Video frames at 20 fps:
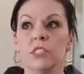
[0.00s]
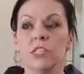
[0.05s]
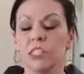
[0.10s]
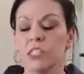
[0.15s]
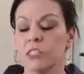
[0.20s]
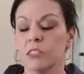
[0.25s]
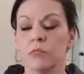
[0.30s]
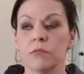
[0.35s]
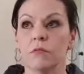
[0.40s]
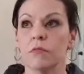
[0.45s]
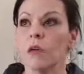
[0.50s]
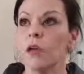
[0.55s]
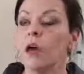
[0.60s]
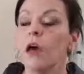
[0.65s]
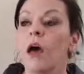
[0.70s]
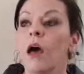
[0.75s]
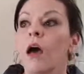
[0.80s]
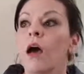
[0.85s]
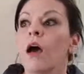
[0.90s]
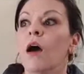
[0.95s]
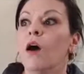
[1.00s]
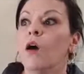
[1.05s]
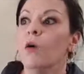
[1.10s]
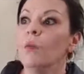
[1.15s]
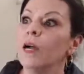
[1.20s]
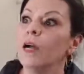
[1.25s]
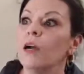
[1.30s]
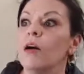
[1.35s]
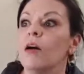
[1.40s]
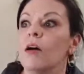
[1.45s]
just,
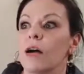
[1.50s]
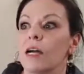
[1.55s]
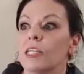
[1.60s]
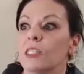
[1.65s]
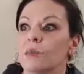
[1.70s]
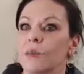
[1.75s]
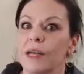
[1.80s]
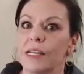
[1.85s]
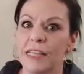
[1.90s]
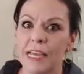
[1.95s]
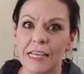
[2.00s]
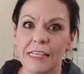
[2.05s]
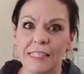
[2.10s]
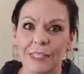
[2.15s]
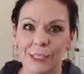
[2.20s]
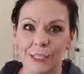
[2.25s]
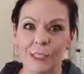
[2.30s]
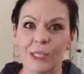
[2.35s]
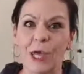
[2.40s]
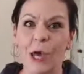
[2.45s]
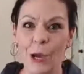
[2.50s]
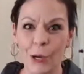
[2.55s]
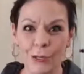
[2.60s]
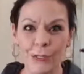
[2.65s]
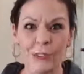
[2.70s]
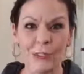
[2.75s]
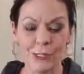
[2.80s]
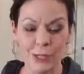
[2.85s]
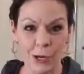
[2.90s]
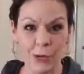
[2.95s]
oh my gosh, my days
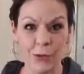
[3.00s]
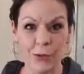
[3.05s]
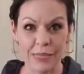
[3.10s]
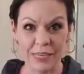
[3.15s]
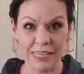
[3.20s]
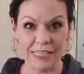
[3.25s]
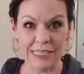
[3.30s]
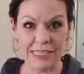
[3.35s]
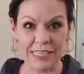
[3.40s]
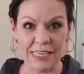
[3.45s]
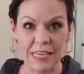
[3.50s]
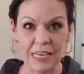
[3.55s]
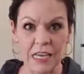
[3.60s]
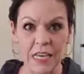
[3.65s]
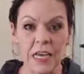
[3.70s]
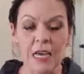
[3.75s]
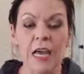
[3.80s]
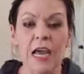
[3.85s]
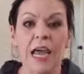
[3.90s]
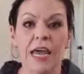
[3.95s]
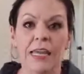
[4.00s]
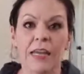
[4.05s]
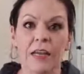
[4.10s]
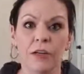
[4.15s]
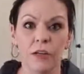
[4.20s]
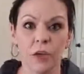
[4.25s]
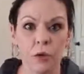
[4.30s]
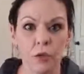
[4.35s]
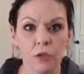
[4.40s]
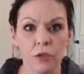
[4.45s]
are so easy. And
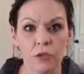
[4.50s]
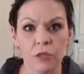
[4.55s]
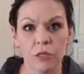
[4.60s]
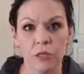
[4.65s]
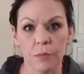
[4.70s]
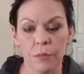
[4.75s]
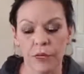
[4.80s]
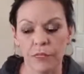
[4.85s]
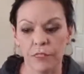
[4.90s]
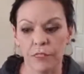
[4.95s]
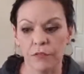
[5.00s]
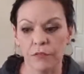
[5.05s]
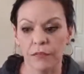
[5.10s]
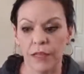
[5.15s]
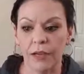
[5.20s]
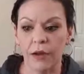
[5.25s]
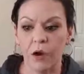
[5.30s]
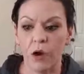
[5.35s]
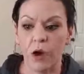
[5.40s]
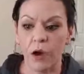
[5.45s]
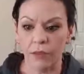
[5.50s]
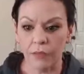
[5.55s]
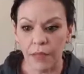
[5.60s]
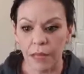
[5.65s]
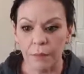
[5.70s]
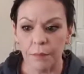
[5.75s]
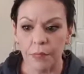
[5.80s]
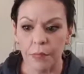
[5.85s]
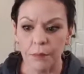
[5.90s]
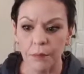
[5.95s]
I know there's a bunch of
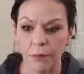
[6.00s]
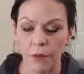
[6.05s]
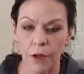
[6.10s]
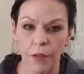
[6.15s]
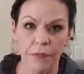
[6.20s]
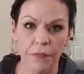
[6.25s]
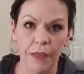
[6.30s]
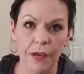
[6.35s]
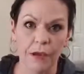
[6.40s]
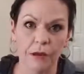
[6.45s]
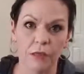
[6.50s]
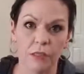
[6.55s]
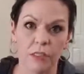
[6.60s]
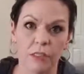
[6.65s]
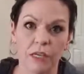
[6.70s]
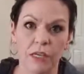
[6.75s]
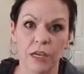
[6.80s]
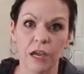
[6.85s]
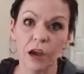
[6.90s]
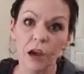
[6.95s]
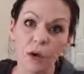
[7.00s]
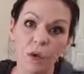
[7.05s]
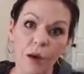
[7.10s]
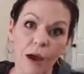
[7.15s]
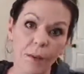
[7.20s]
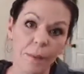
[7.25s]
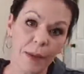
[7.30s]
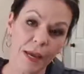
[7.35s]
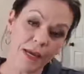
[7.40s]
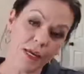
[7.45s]
online people on there just
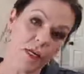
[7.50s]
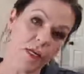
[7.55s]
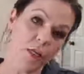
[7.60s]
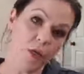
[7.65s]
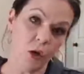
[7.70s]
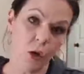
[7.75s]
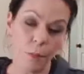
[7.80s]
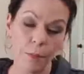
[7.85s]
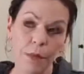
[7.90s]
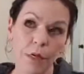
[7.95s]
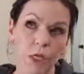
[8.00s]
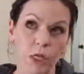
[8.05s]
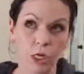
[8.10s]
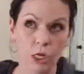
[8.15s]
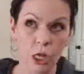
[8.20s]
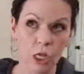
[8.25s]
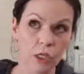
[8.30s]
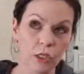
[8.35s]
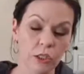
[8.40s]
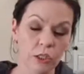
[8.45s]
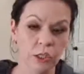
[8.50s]
oh, I make, $1 million